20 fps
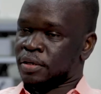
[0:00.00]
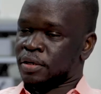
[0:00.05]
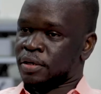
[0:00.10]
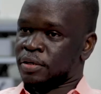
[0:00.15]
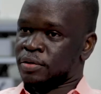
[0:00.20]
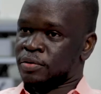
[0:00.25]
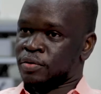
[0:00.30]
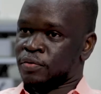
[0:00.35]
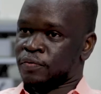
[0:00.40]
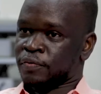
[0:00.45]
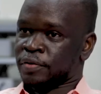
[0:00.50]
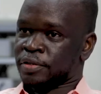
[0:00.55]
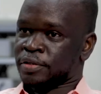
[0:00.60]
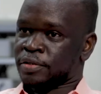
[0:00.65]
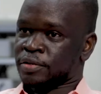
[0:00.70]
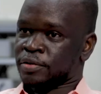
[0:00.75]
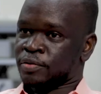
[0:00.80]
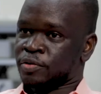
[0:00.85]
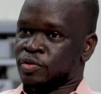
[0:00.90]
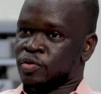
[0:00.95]

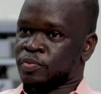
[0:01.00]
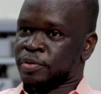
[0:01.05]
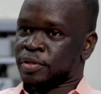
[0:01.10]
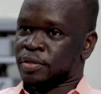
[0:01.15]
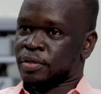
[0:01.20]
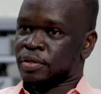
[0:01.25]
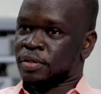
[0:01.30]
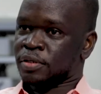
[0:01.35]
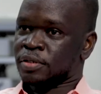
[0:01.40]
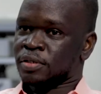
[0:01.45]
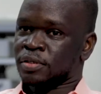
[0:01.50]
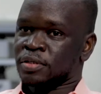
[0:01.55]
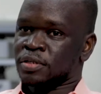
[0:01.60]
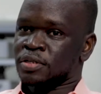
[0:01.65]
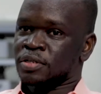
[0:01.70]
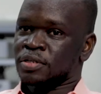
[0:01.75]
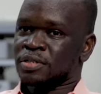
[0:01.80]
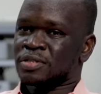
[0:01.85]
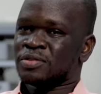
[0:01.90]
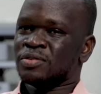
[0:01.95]
university hospital
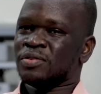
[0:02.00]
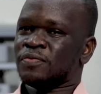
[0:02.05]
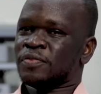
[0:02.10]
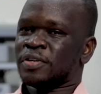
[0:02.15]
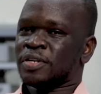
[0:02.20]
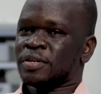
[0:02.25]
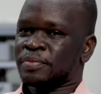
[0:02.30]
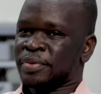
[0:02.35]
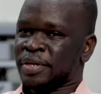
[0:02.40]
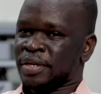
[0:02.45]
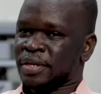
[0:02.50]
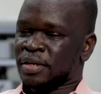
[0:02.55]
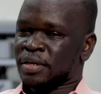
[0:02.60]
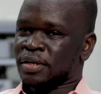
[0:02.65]
is not very big.